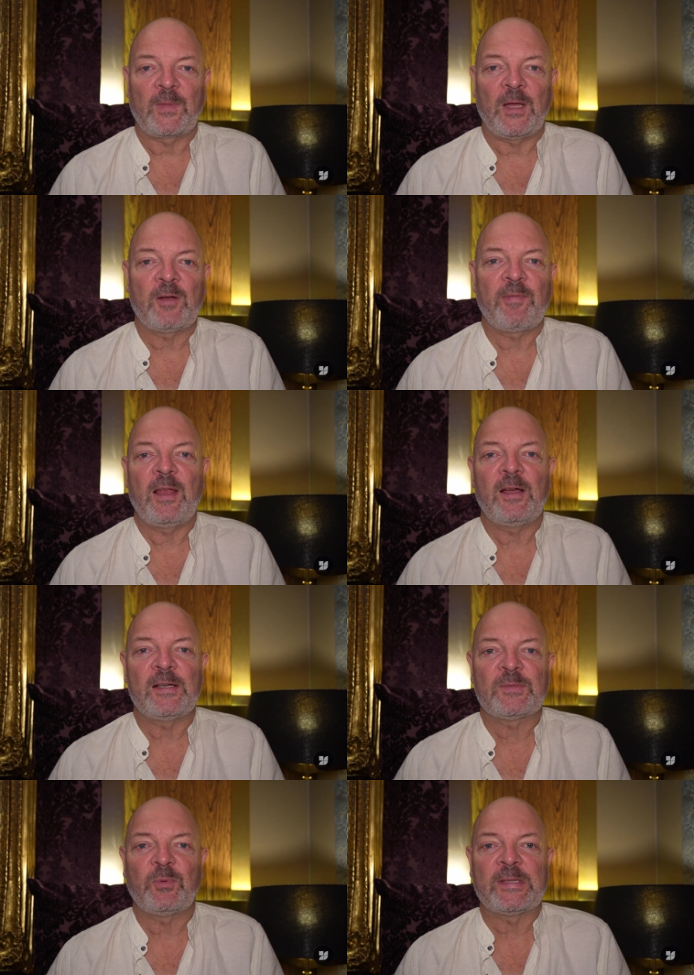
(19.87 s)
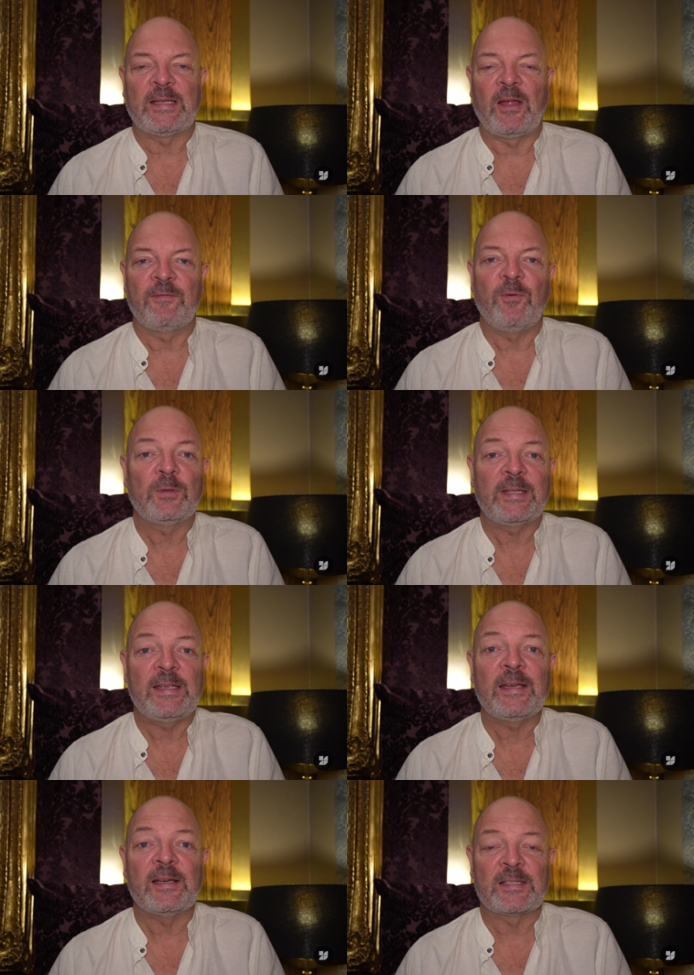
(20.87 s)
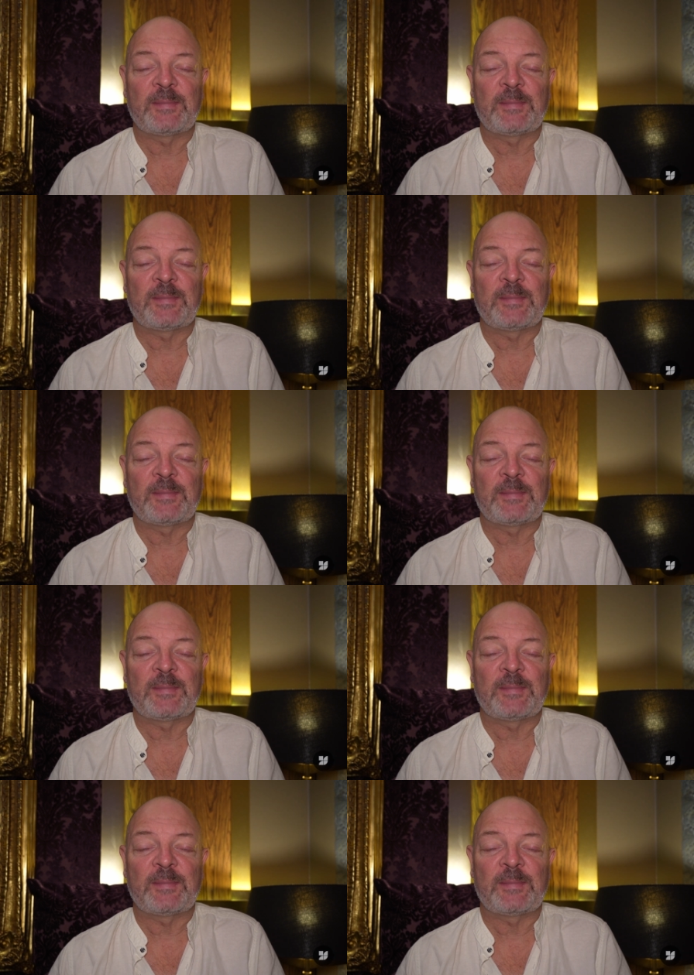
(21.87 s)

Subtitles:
And over the last, 40 years,